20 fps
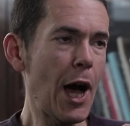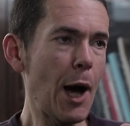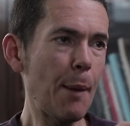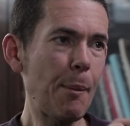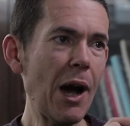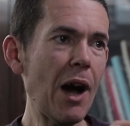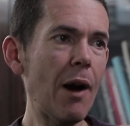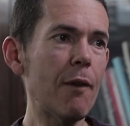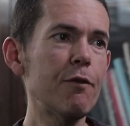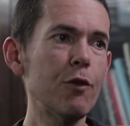
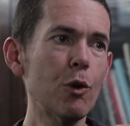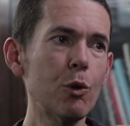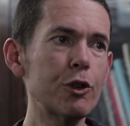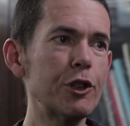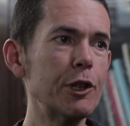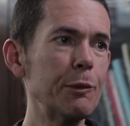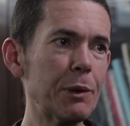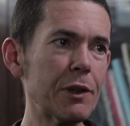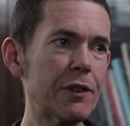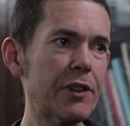about
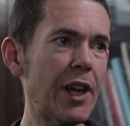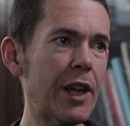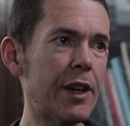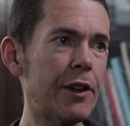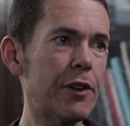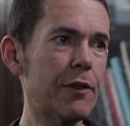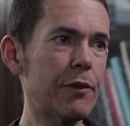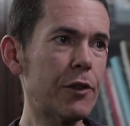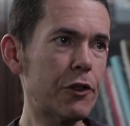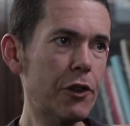
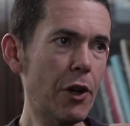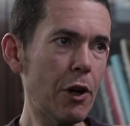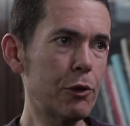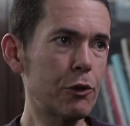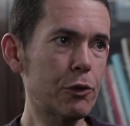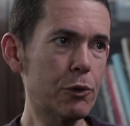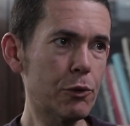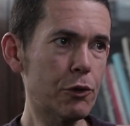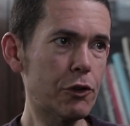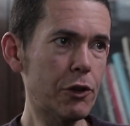40% of the
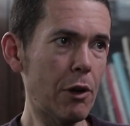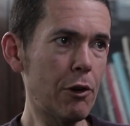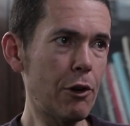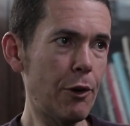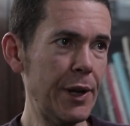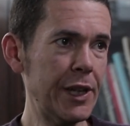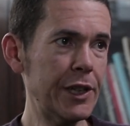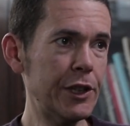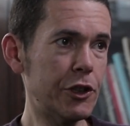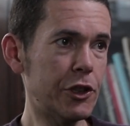total
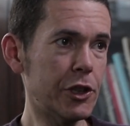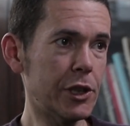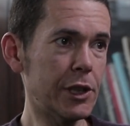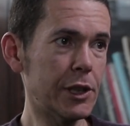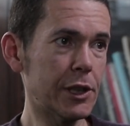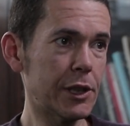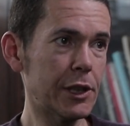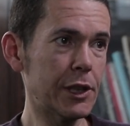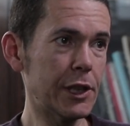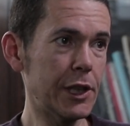solar energy
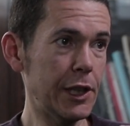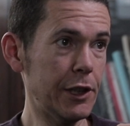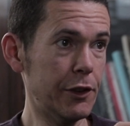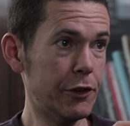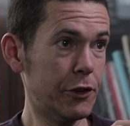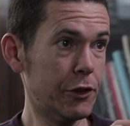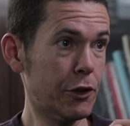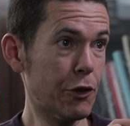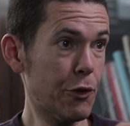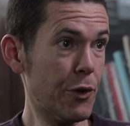
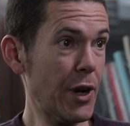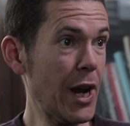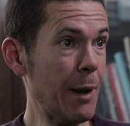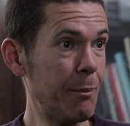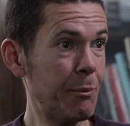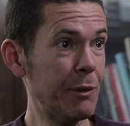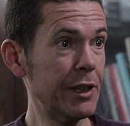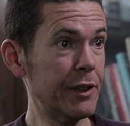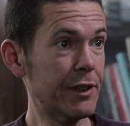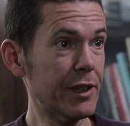is
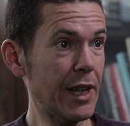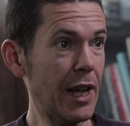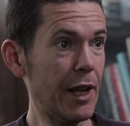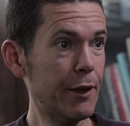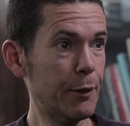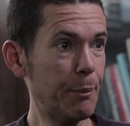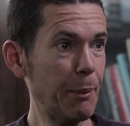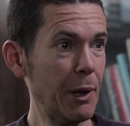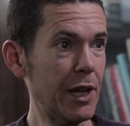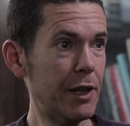crammed into
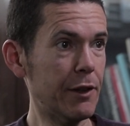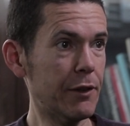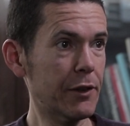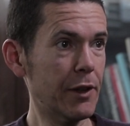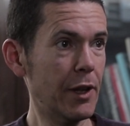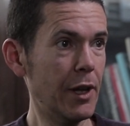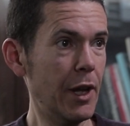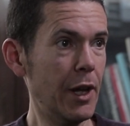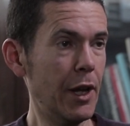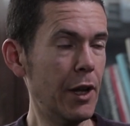that space.
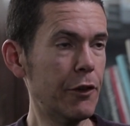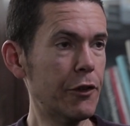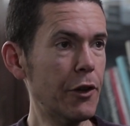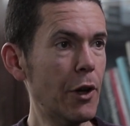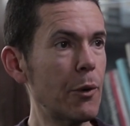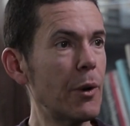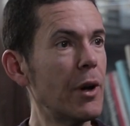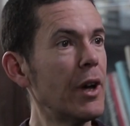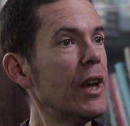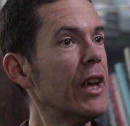
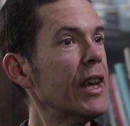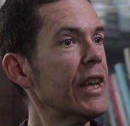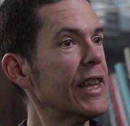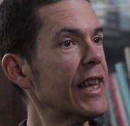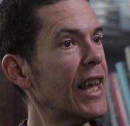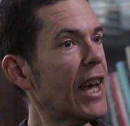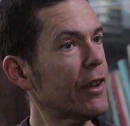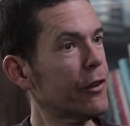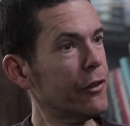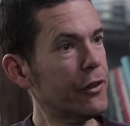So
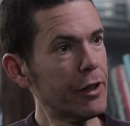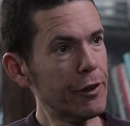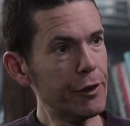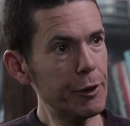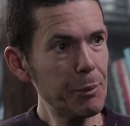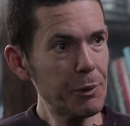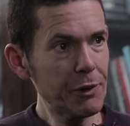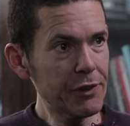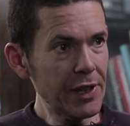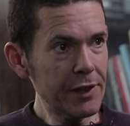yes, yeah,
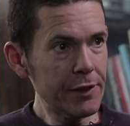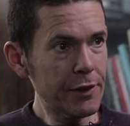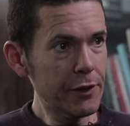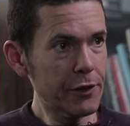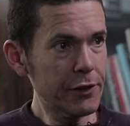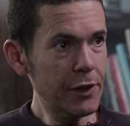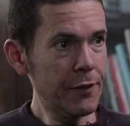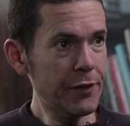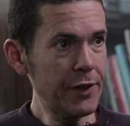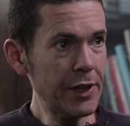60% of the
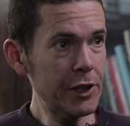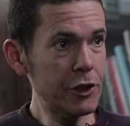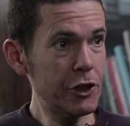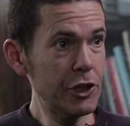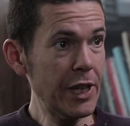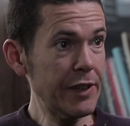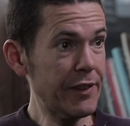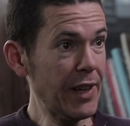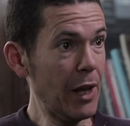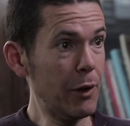sun's
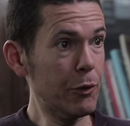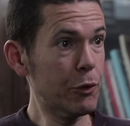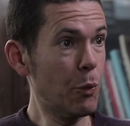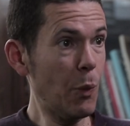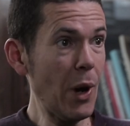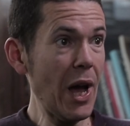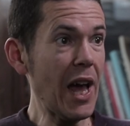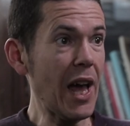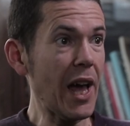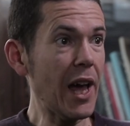energy is
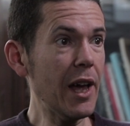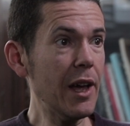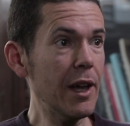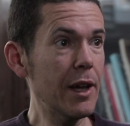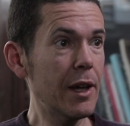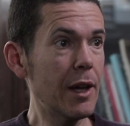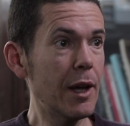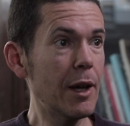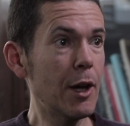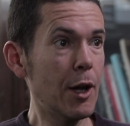elsewhere,
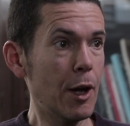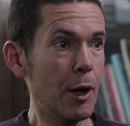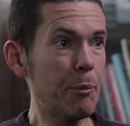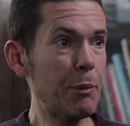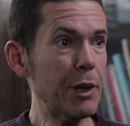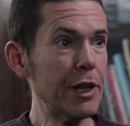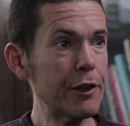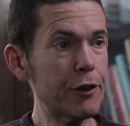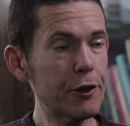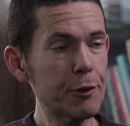
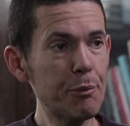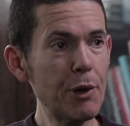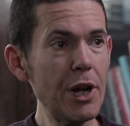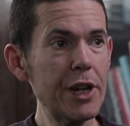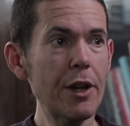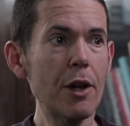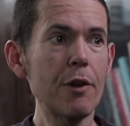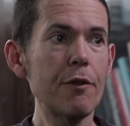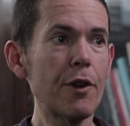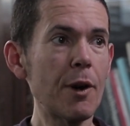but it's
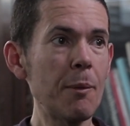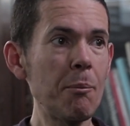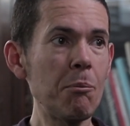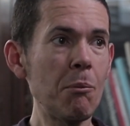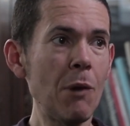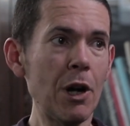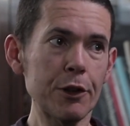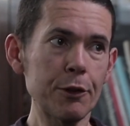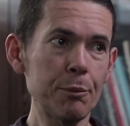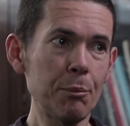spread over a
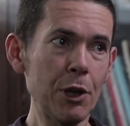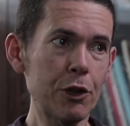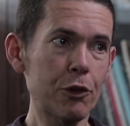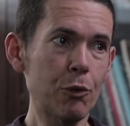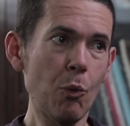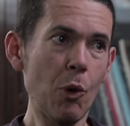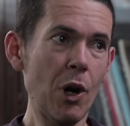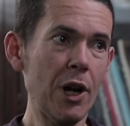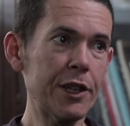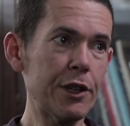much,
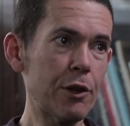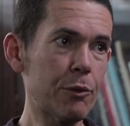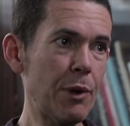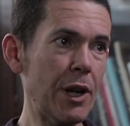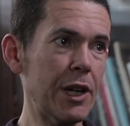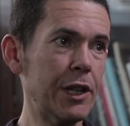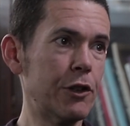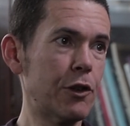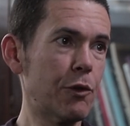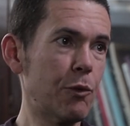much wider
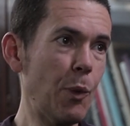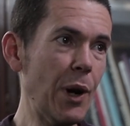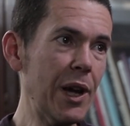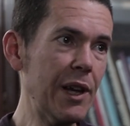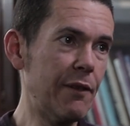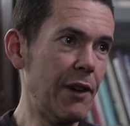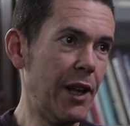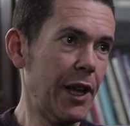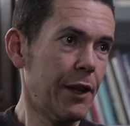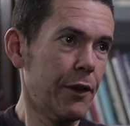range of
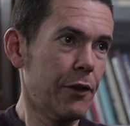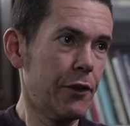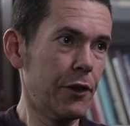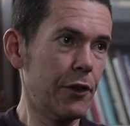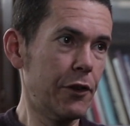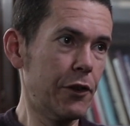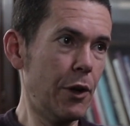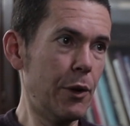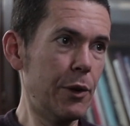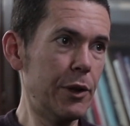wavelengths.
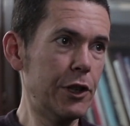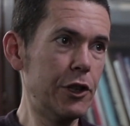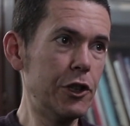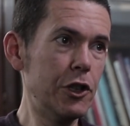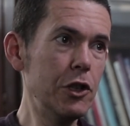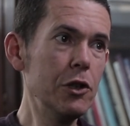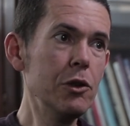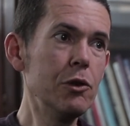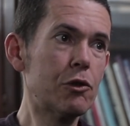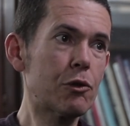So a
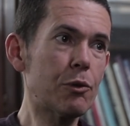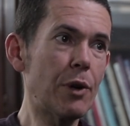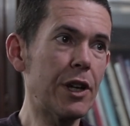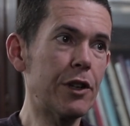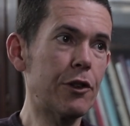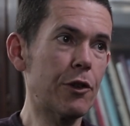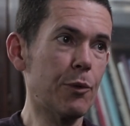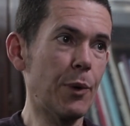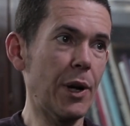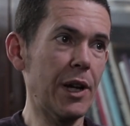huge
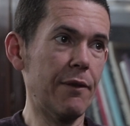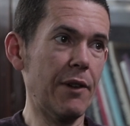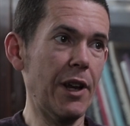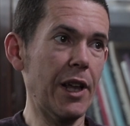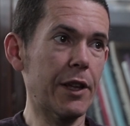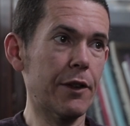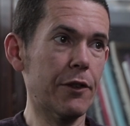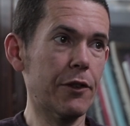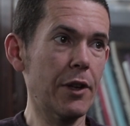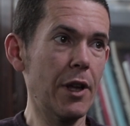range of
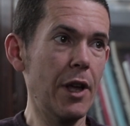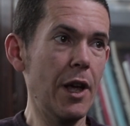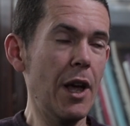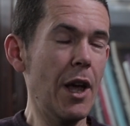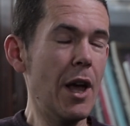wavelengths.